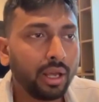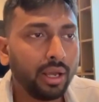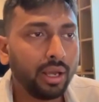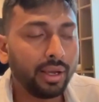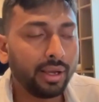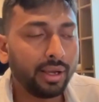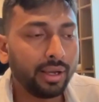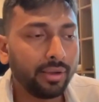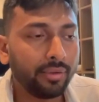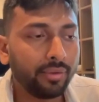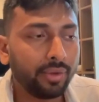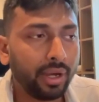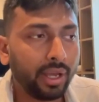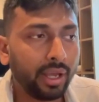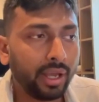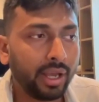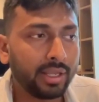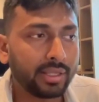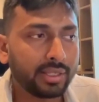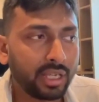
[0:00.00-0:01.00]
I
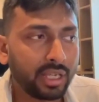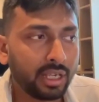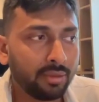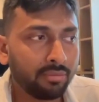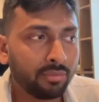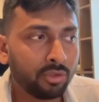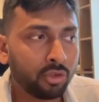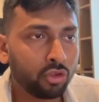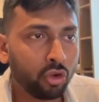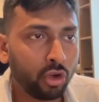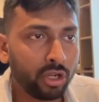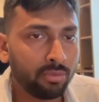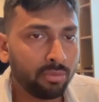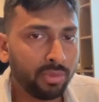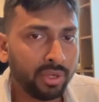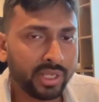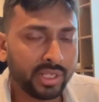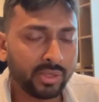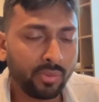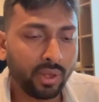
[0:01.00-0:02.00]
asked him to join
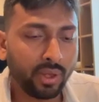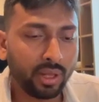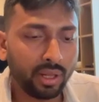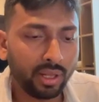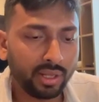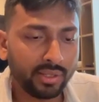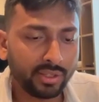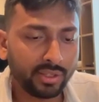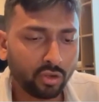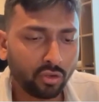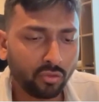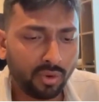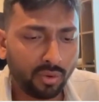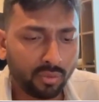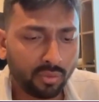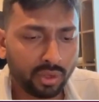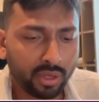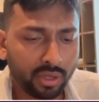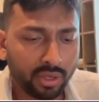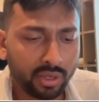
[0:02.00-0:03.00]
me as well as a
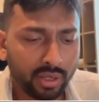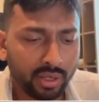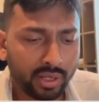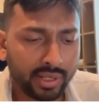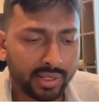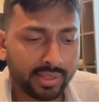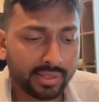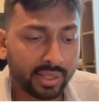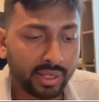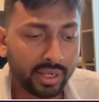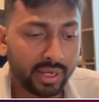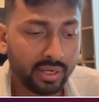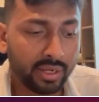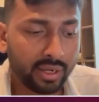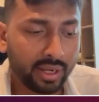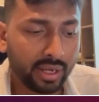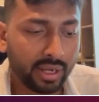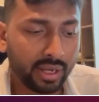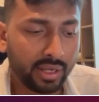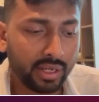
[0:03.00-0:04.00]
co-founder. He
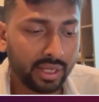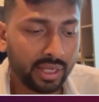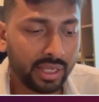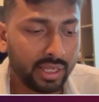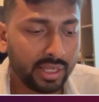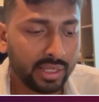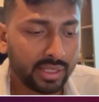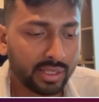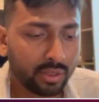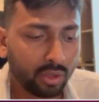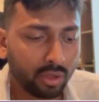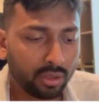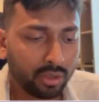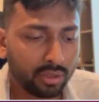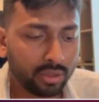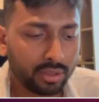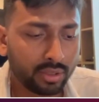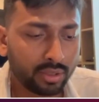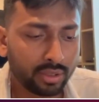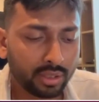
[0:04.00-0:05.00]
said he is
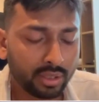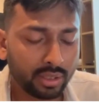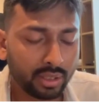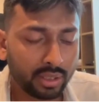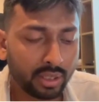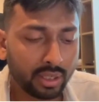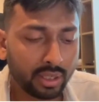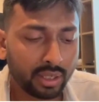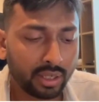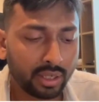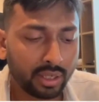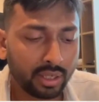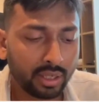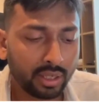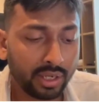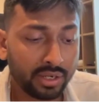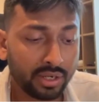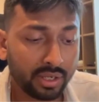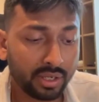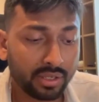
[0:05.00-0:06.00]
not
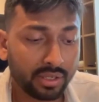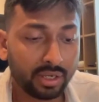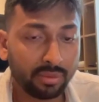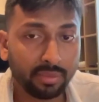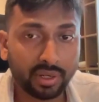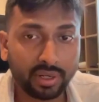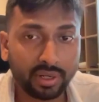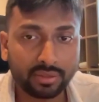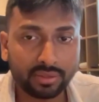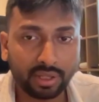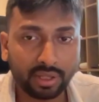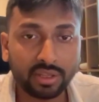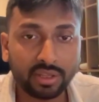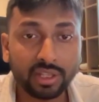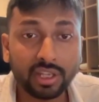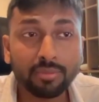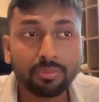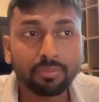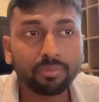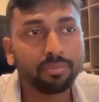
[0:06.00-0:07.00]
interested, but
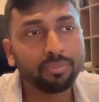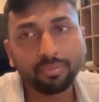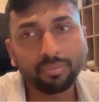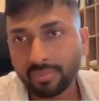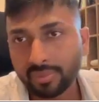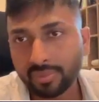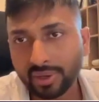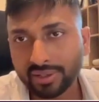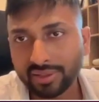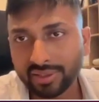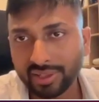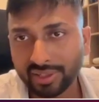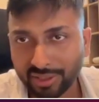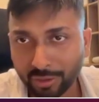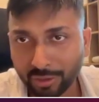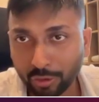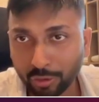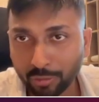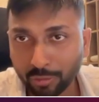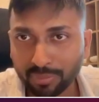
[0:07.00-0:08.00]
Sandeep in the other
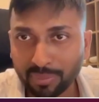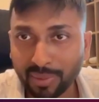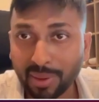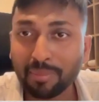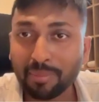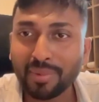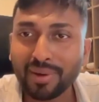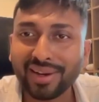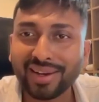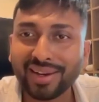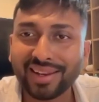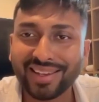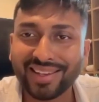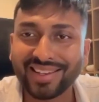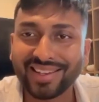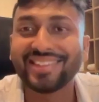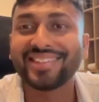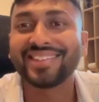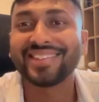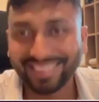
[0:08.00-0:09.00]
group member
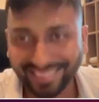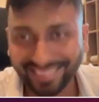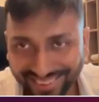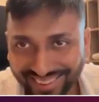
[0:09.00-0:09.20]
is.